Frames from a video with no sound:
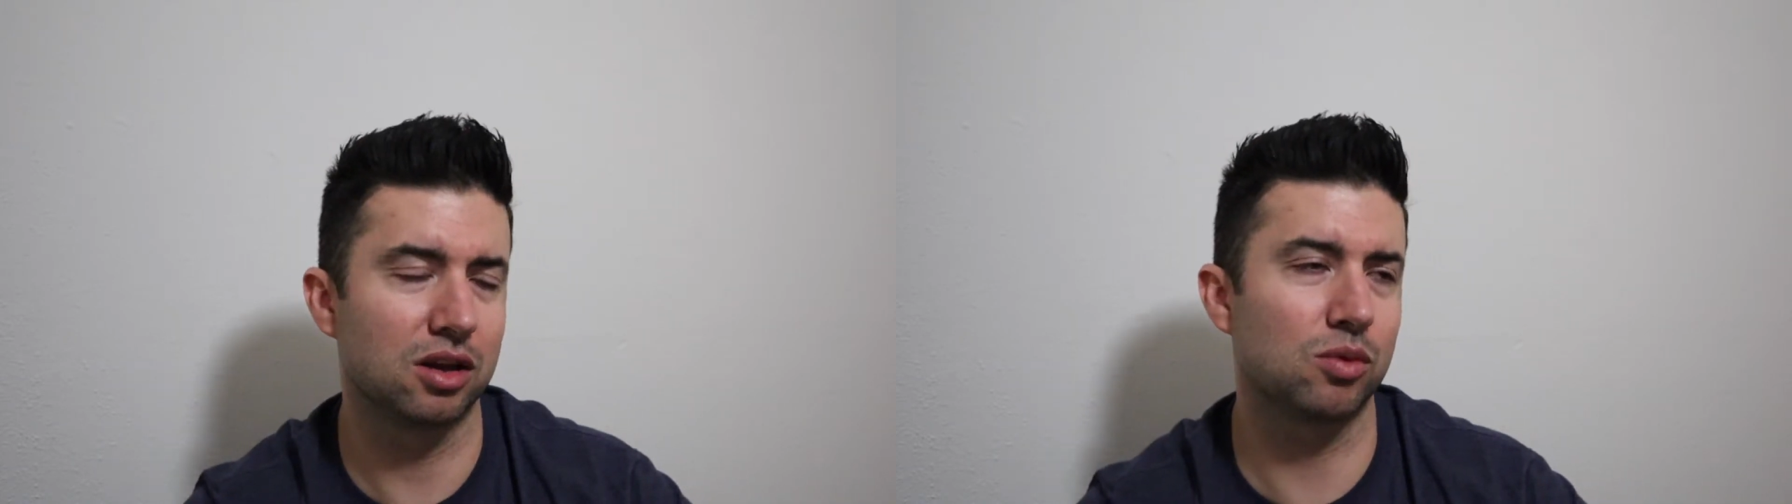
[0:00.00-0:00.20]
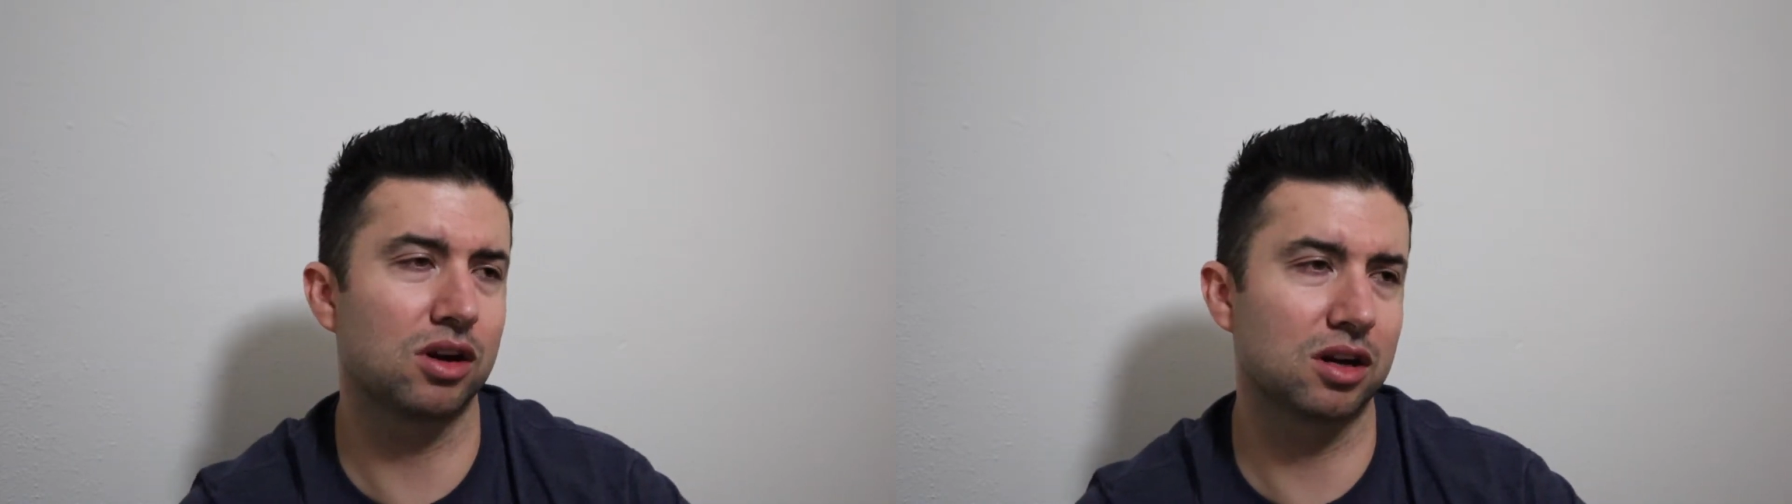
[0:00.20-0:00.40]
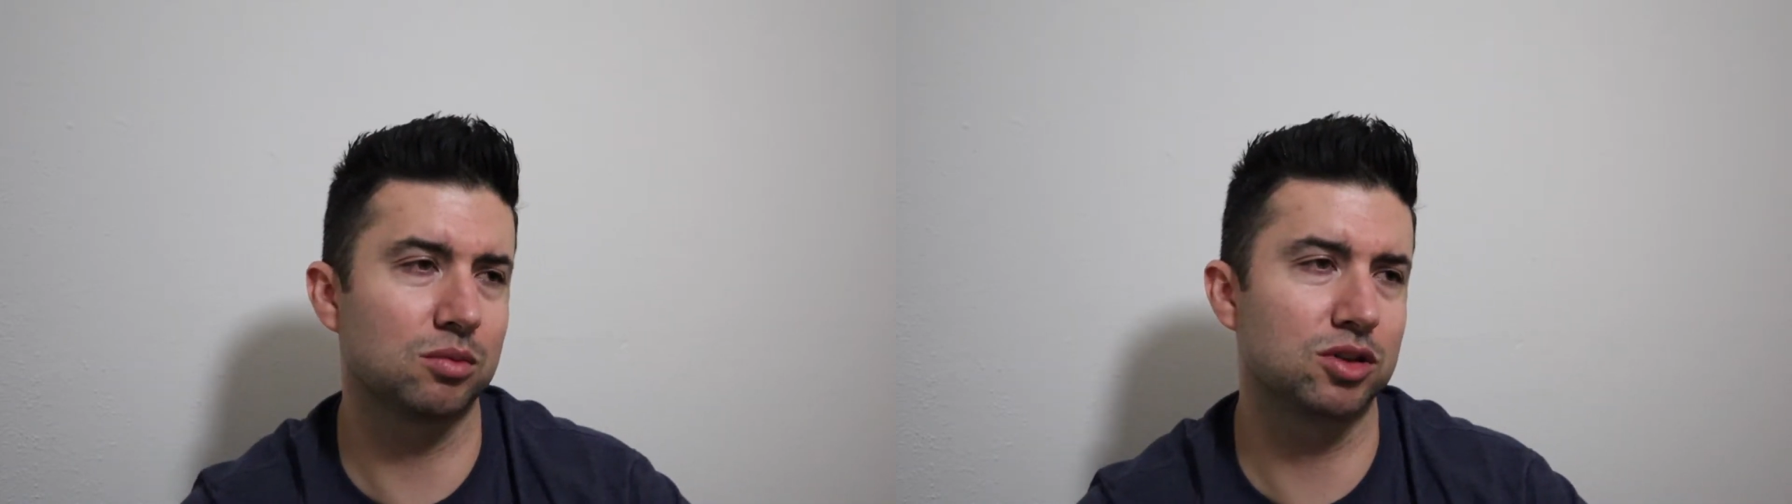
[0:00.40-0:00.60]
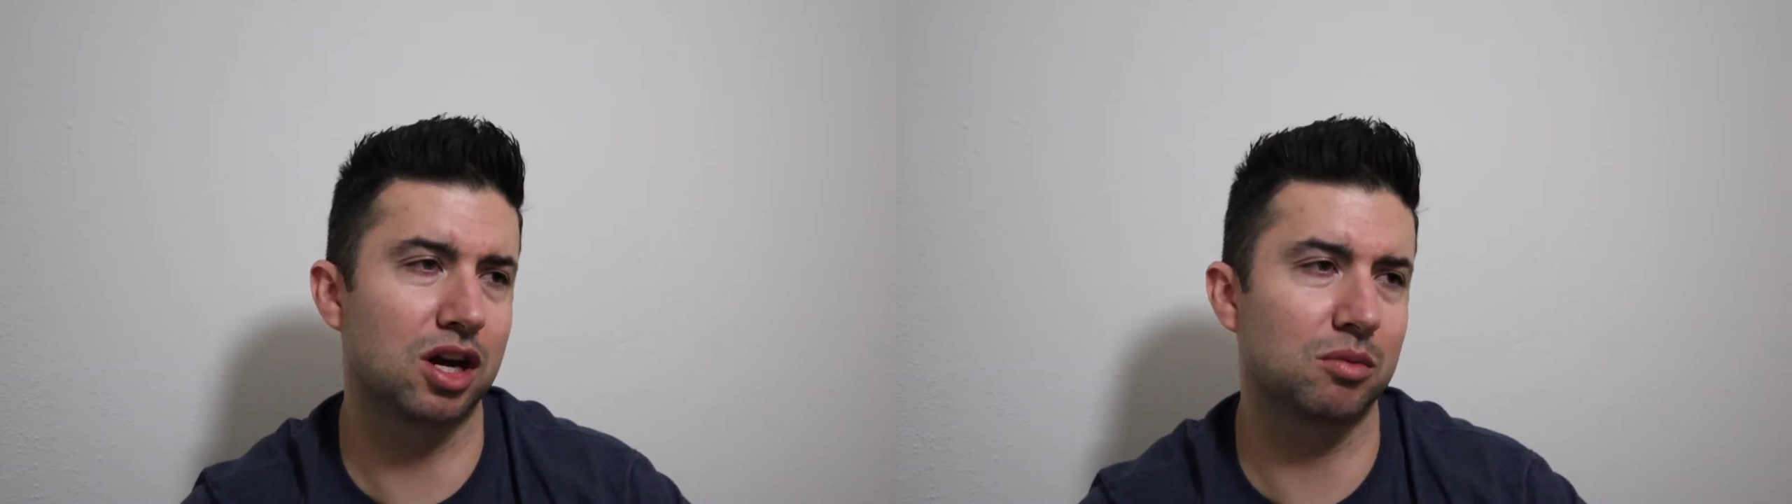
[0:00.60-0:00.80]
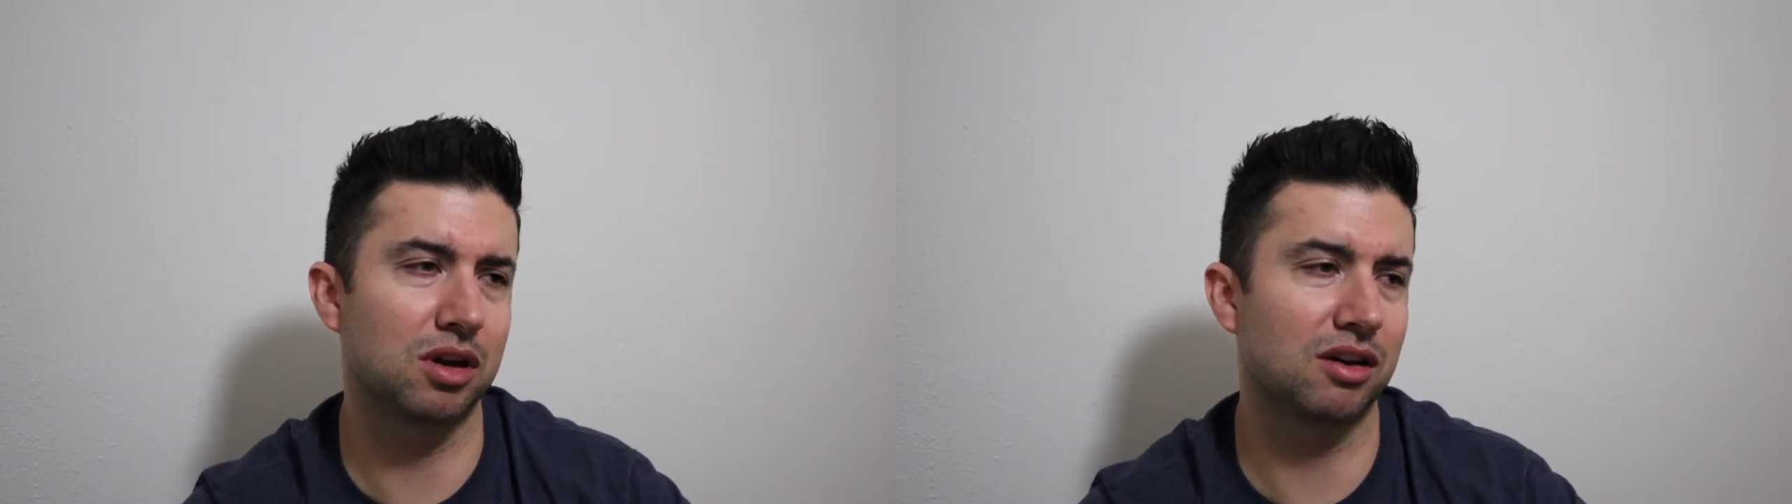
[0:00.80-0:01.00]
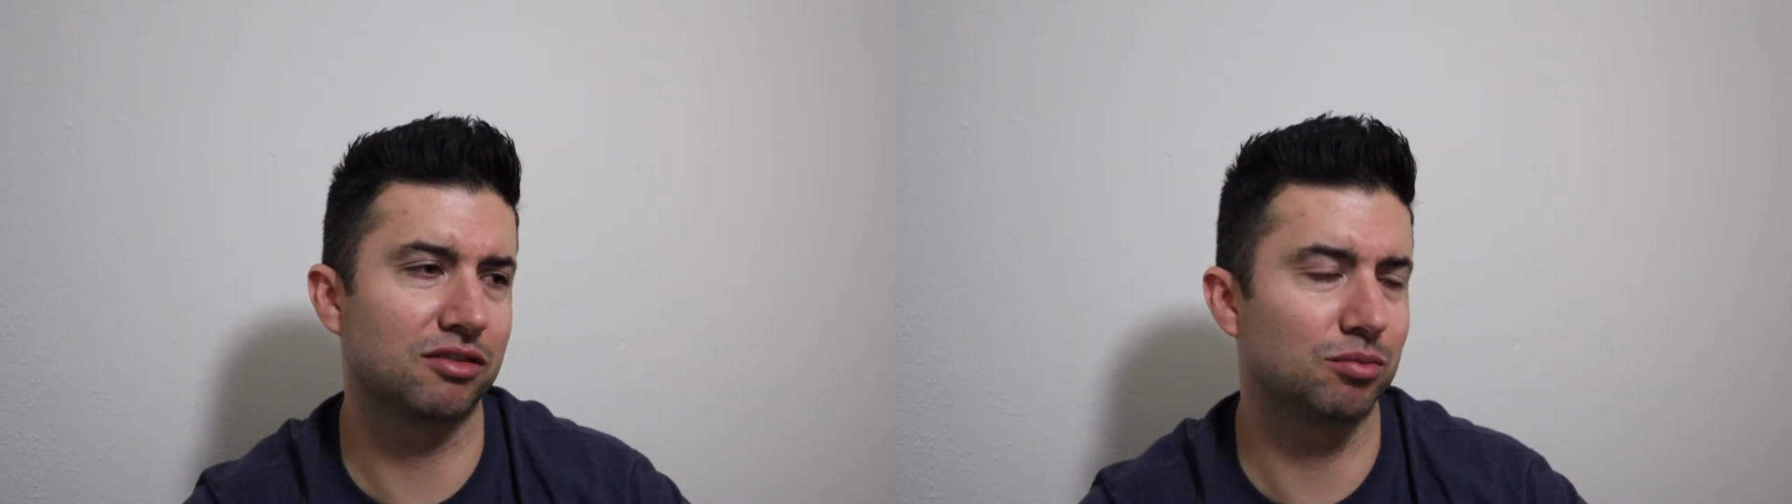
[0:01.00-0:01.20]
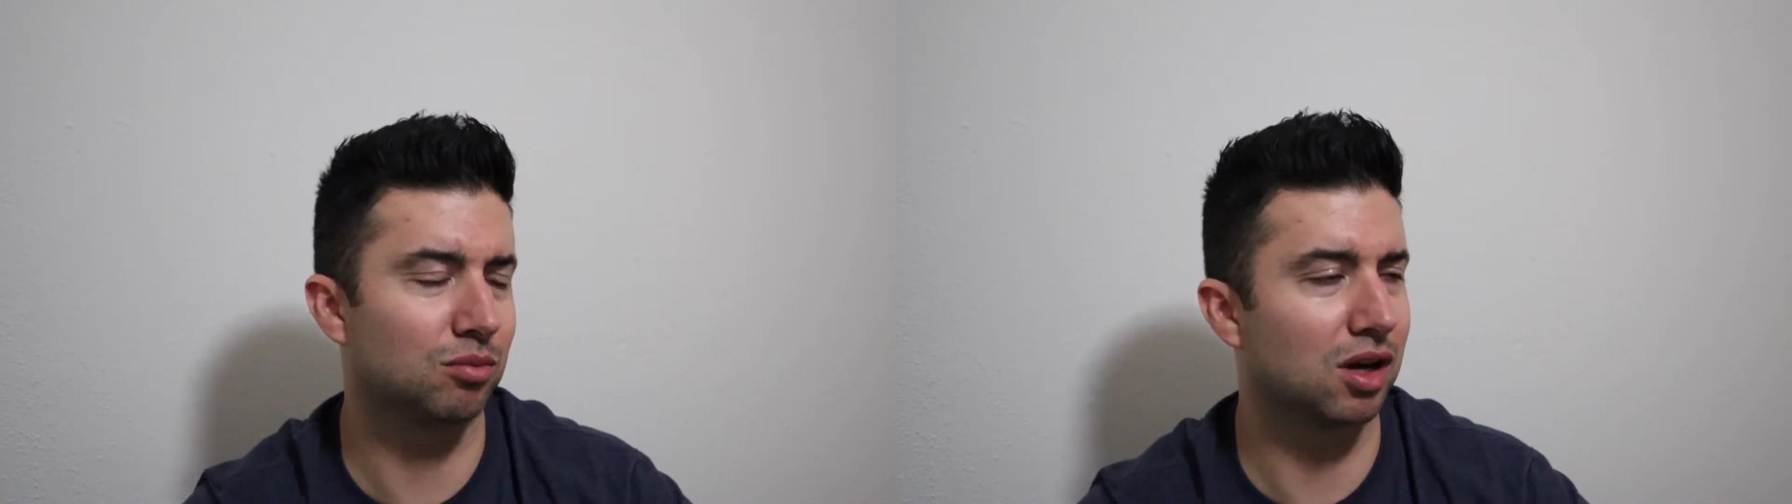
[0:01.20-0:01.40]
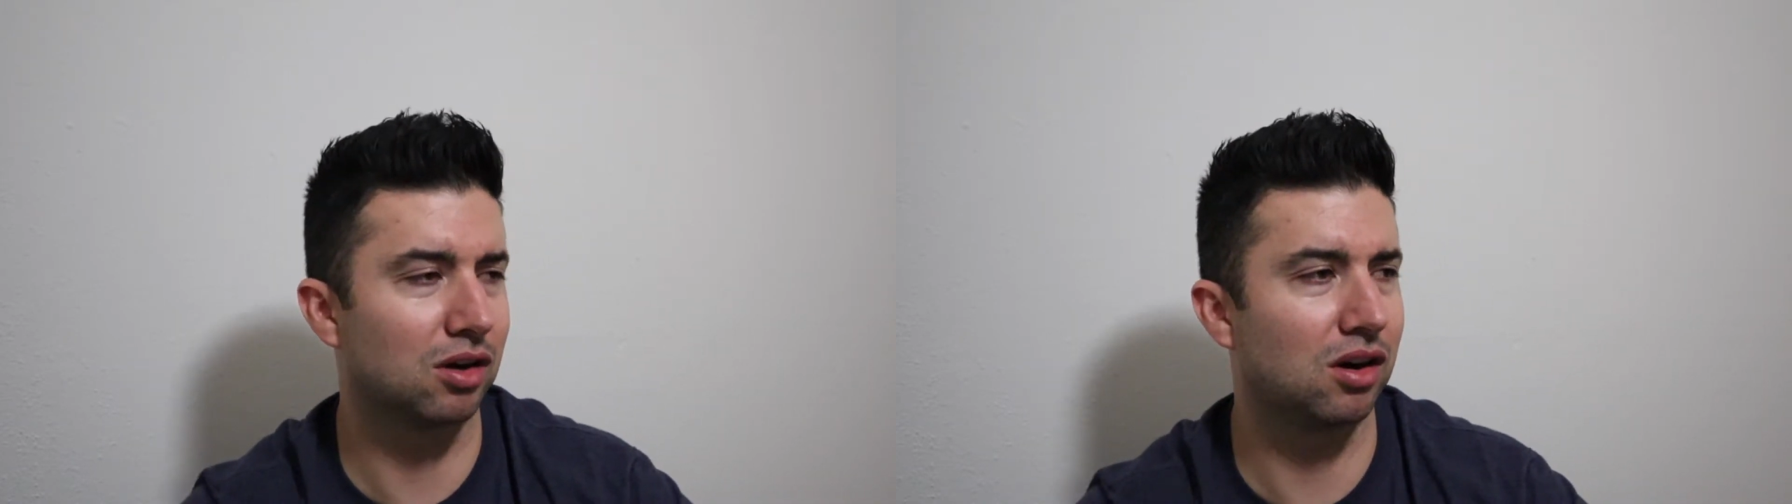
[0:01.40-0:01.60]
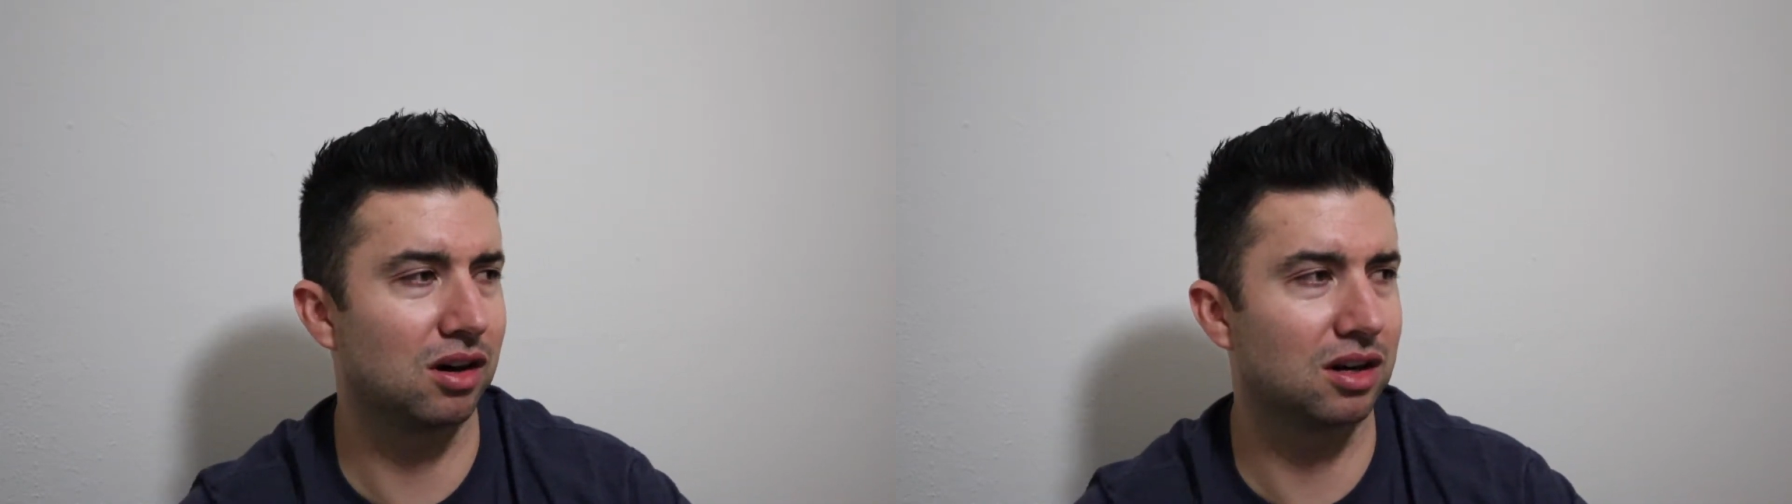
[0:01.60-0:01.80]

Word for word: You wanna come drop me off my car?"